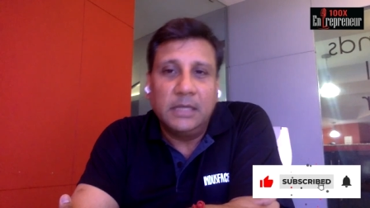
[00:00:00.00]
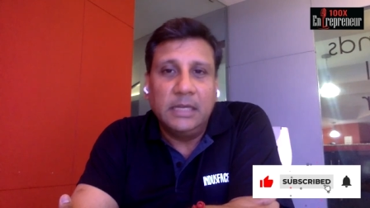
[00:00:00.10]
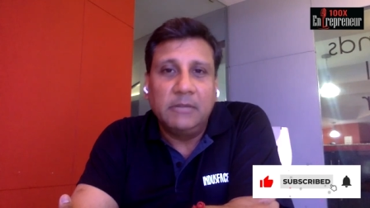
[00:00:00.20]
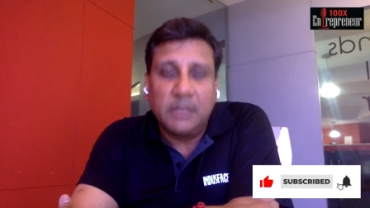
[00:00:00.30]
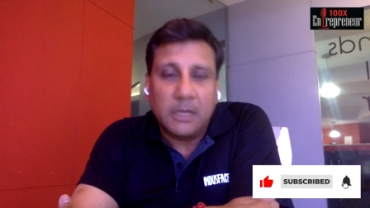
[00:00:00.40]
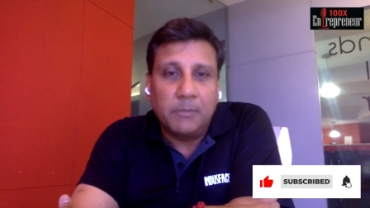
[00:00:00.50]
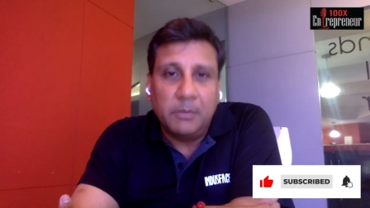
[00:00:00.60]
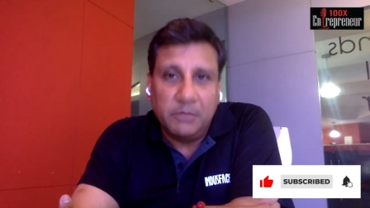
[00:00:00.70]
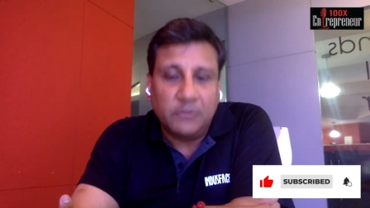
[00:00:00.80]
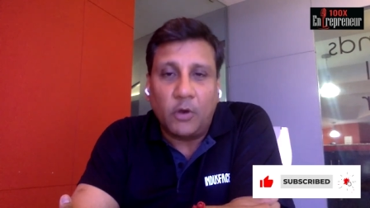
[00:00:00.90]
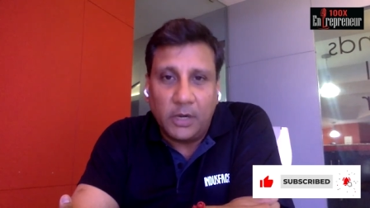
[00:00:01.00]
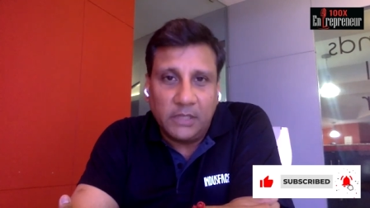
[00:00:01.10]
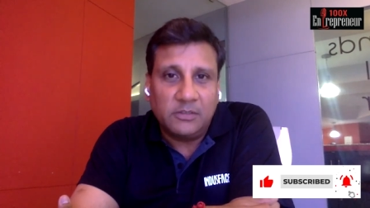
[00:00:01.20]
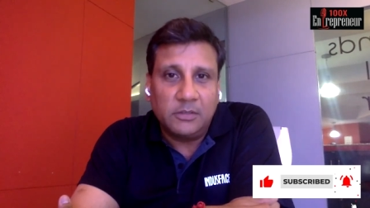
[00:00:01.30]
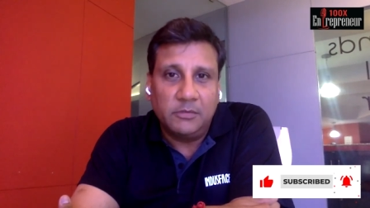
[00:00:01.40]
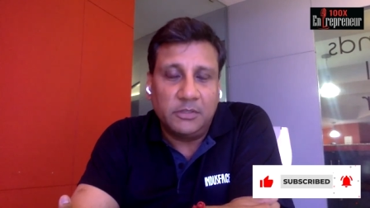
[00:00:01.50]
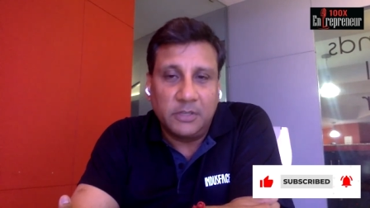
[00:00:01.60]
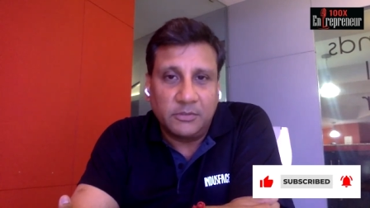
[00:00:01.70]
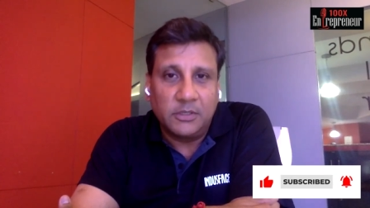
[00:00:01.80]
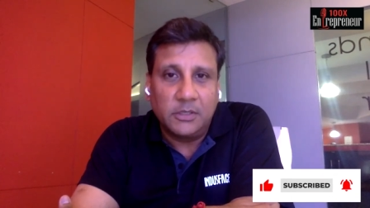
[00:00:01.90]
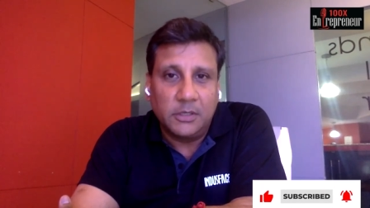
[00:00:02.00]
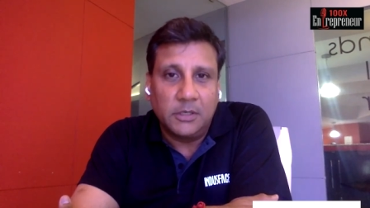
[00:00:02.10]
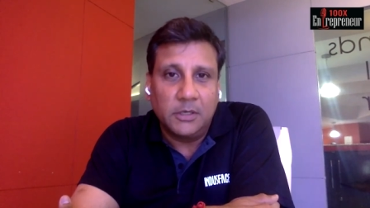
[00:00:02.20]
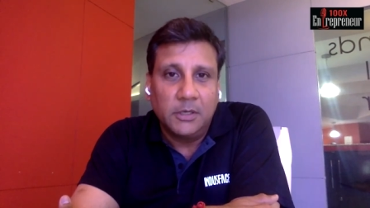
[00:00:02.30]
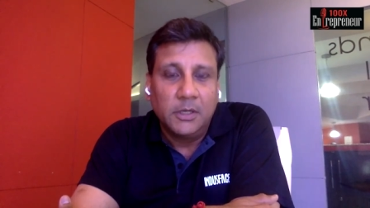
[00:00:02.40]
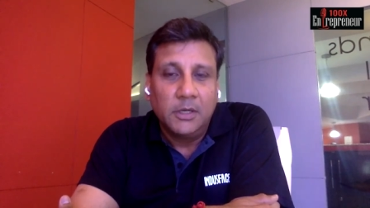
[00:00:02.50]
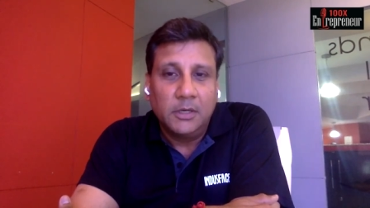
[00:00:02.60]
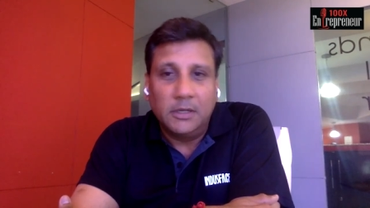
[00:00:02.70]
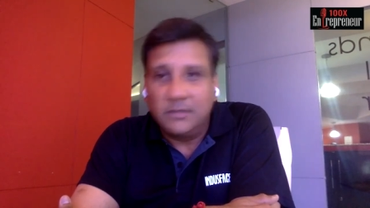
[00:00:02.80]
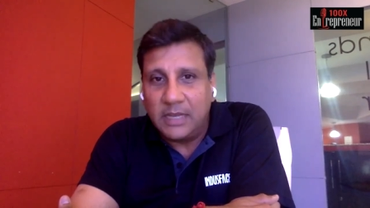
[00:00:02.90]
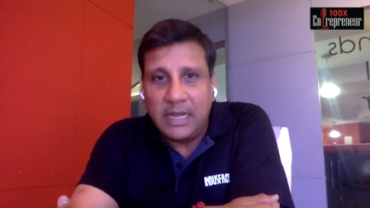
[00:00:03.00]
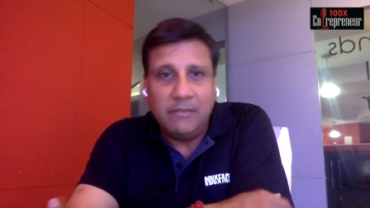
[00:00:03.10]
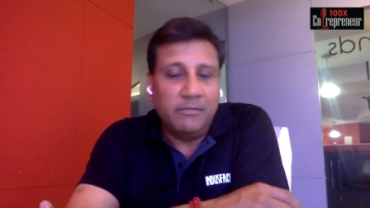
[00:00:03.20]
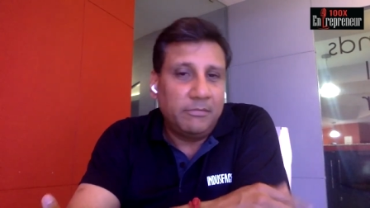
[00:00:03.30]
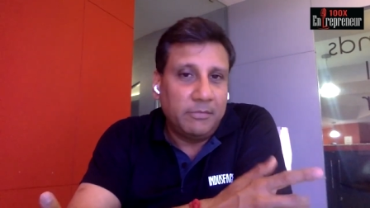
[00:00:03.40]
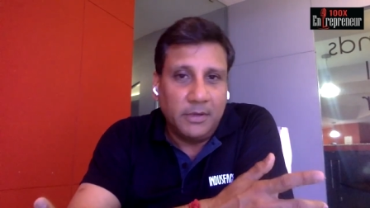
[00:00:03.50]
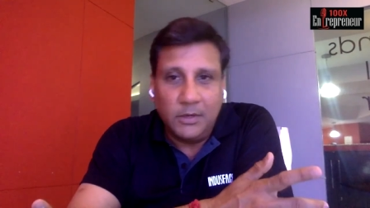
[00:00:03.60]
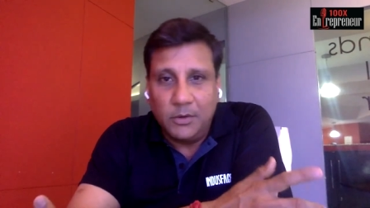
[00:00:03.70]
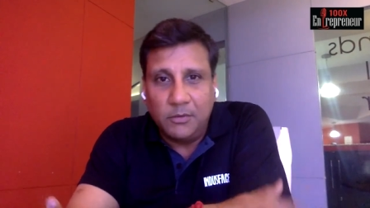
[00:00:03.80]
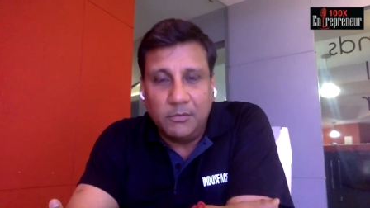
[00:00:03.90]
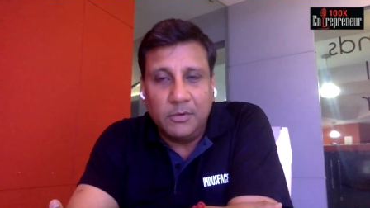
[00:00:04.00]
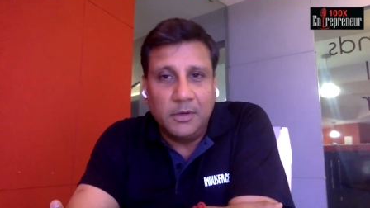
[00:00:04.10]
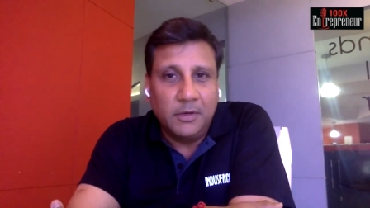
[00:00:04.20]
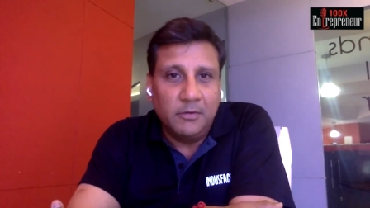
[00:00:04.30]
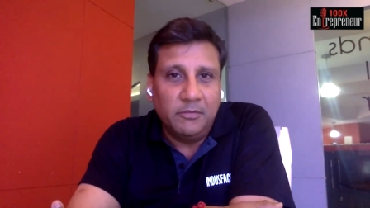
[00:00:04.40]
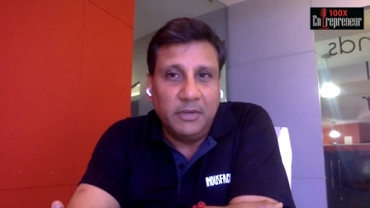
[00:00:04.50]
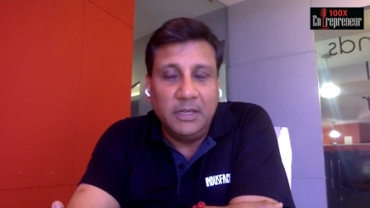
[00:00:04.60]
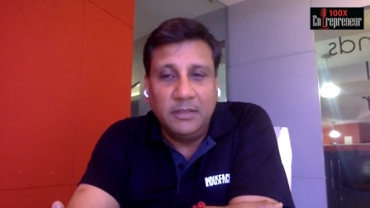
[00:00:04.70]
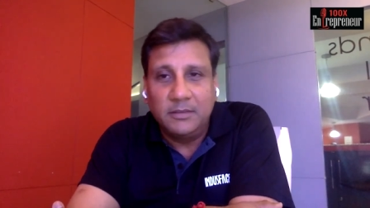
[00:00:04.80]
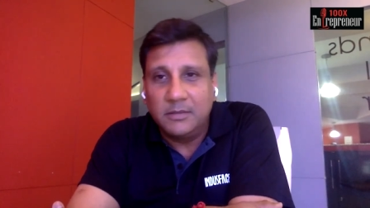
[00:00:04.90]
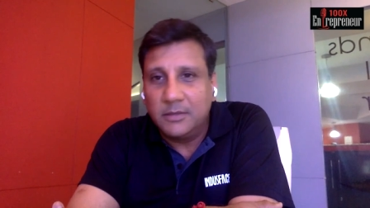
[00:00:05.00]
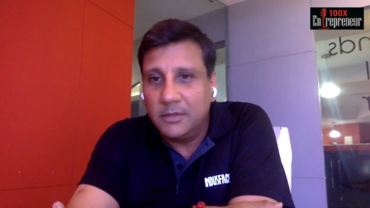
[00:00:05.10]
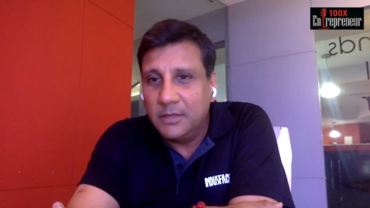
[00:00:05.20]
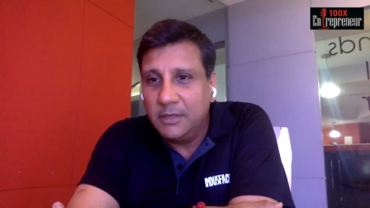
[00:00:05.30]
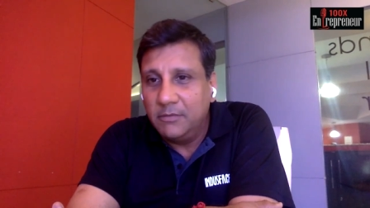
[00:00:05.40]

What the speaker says: they are dealing with a company which is honest, which doesn't have wheels,